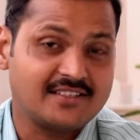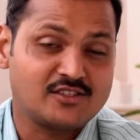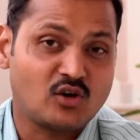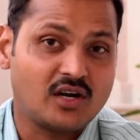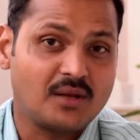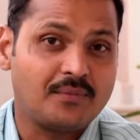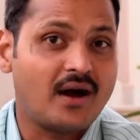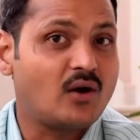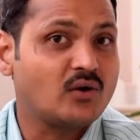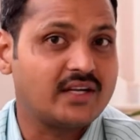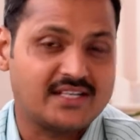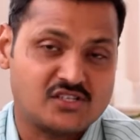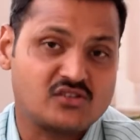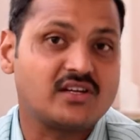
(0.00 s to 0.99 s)
is all about
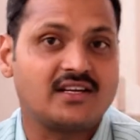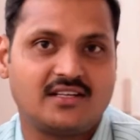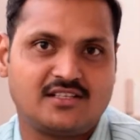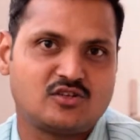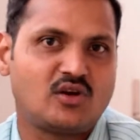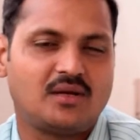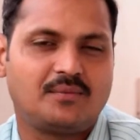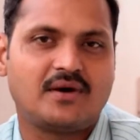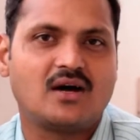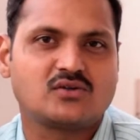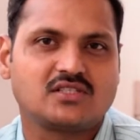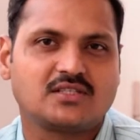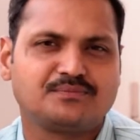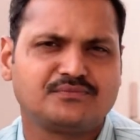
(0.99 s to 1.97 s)
and strength is all
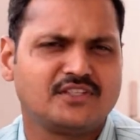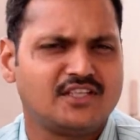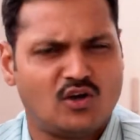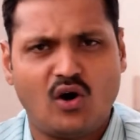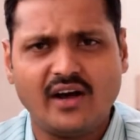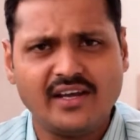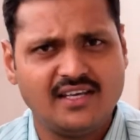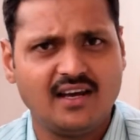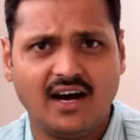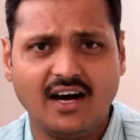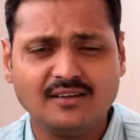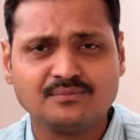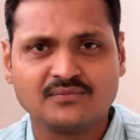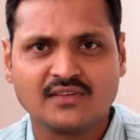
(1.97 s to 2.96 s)
about. You are
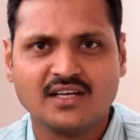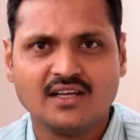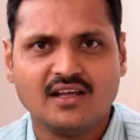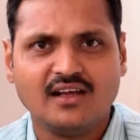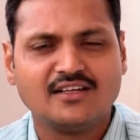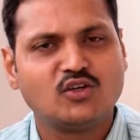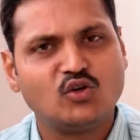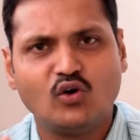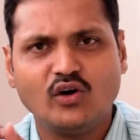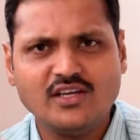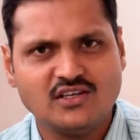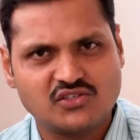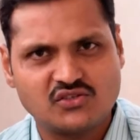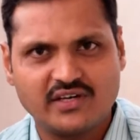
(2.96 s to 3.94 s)
here to know
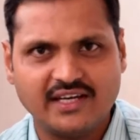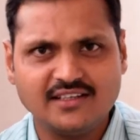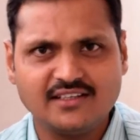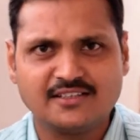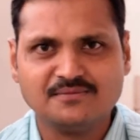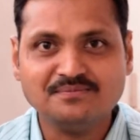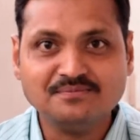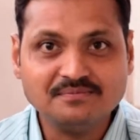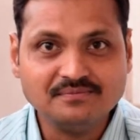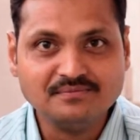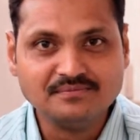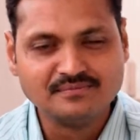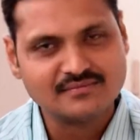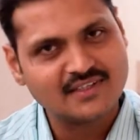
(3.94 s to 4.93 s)
your strength,
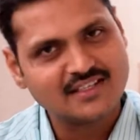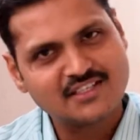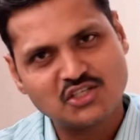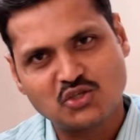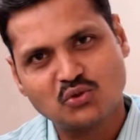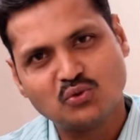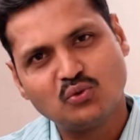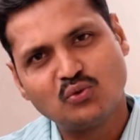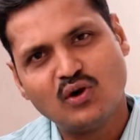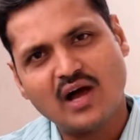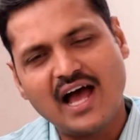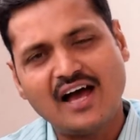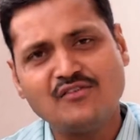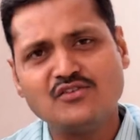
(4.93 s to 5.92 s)
to
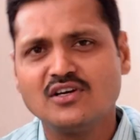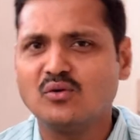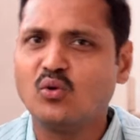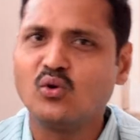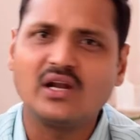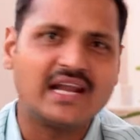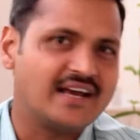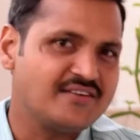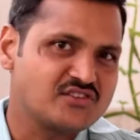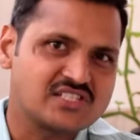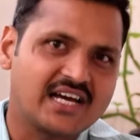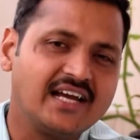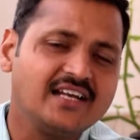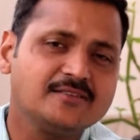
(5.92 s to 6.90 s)
have your own
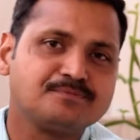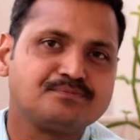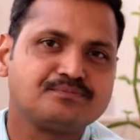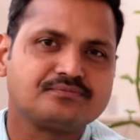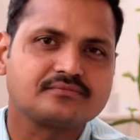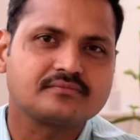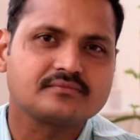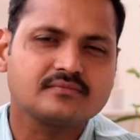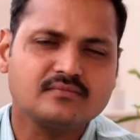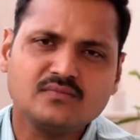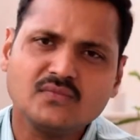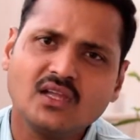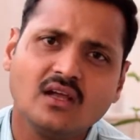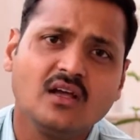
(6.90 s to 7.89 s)
lifestyle.
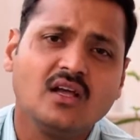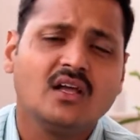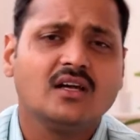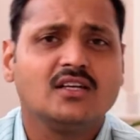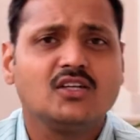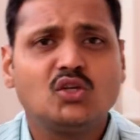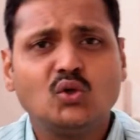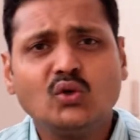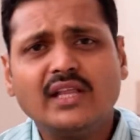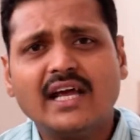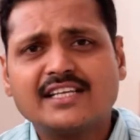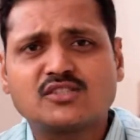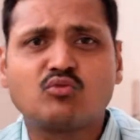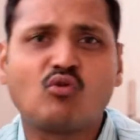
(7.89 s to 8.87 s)
Do
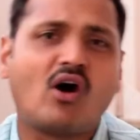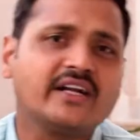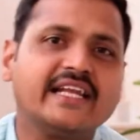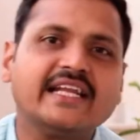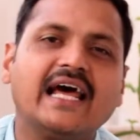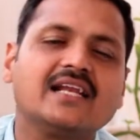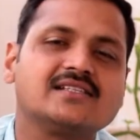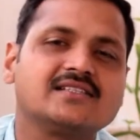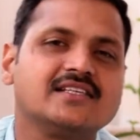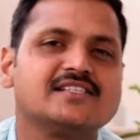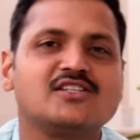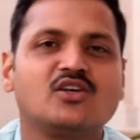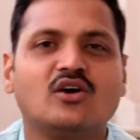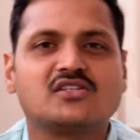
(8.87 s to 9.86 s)
that SWOT
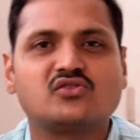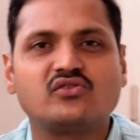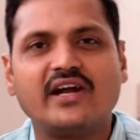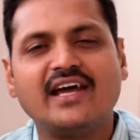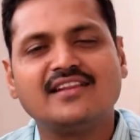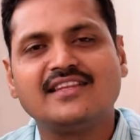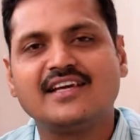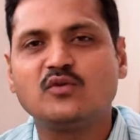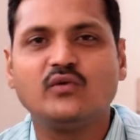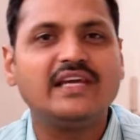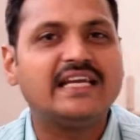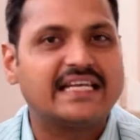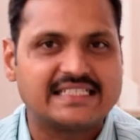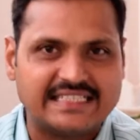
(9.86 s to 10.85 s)
analysis, your strength and
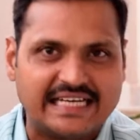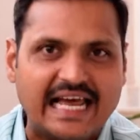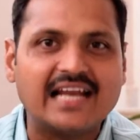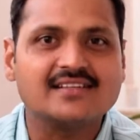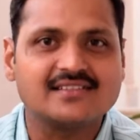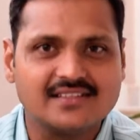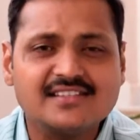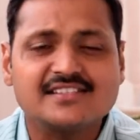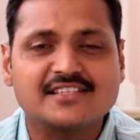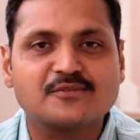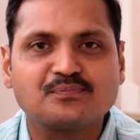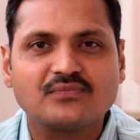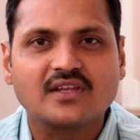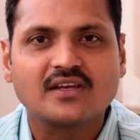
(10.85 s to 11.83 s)
weakness analysis
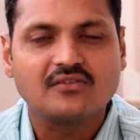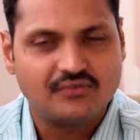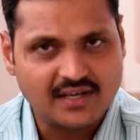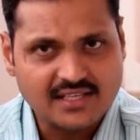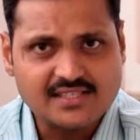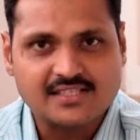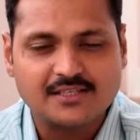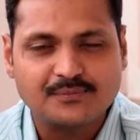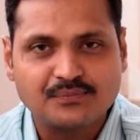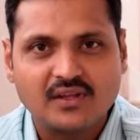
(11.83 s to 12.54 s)
first,